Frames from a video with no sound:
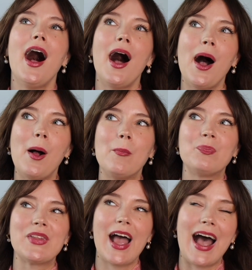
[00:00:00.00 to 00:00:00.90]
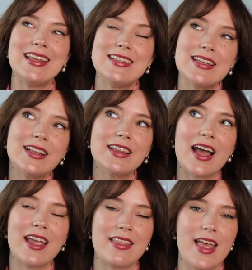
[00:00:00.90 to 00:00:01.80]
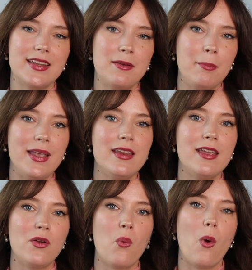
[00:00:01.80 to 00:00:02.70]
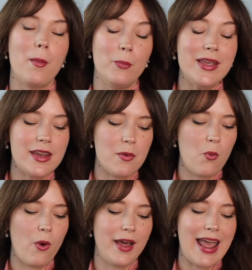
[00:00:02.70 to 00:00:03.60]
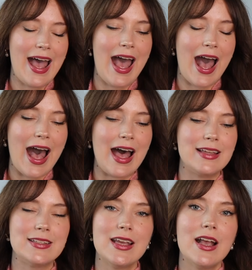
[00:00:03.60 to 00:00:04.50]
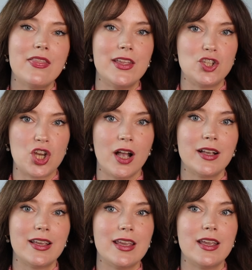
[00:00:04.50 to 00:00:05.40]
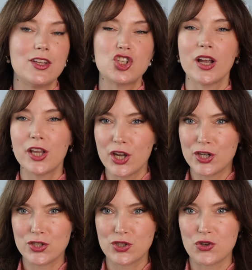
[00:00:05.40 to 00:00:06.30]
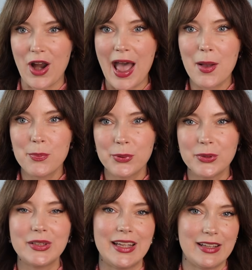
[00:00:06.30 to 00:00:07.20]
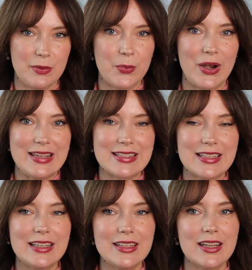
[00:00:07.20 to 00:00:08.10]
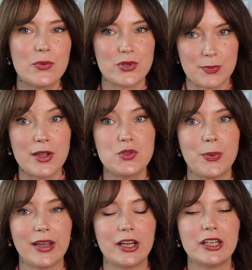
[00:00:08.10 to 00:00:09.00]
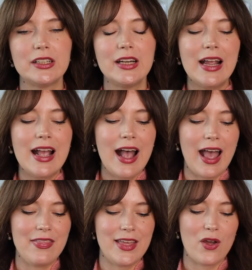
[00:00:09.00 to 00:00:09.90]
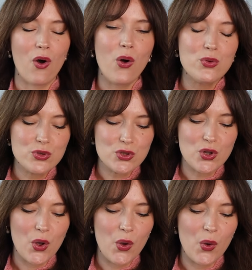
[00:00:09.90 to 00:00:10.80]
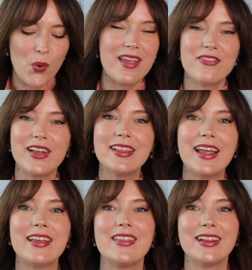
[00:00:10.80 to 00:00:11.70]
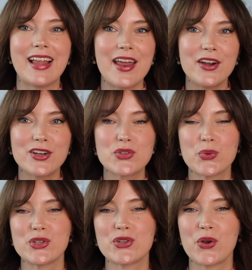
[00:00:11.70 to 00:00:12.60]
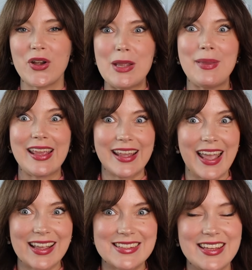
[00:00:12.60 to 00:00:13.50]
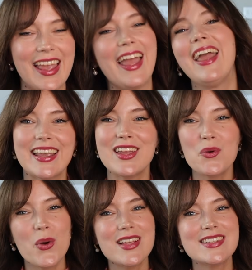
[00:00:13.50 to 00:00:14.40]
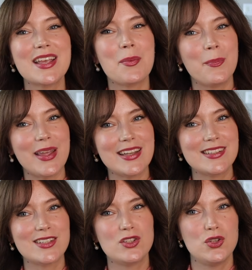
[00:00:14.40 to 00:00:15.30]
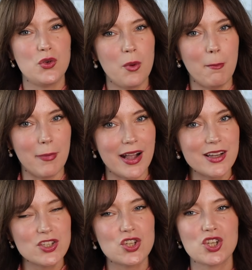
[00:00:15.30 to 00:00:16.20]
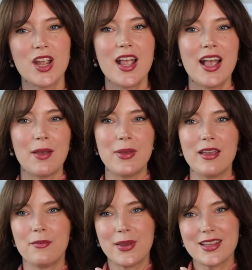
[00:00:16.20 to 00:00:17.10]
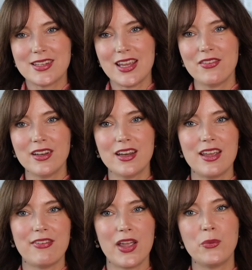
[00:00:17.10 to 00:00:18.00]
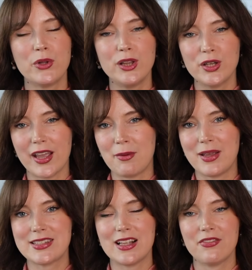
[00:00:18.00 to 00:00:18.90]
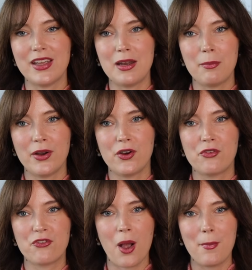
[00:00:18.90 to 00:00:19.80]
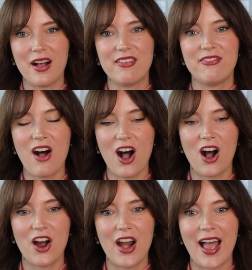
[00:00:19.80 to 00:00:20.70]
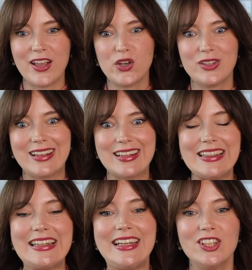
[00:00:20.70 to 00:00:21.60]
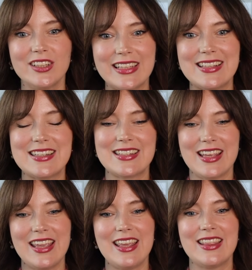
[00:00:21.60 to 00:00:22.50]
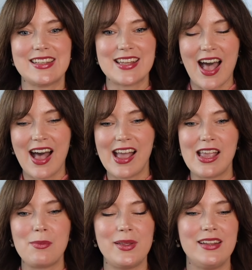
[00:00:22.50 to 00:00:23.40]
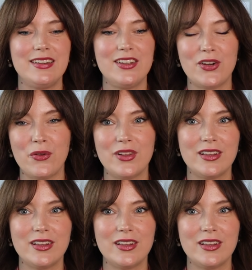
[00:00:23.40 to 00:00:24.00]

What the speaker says: I didn't like that the medium one had the chunkier strap, like the bracelet. It was much bigger. And then also I felt like the letters were screaming Cartier. It was a bit too much, because even if I would look at myself in the mirror from afar, I could clearly see the time and the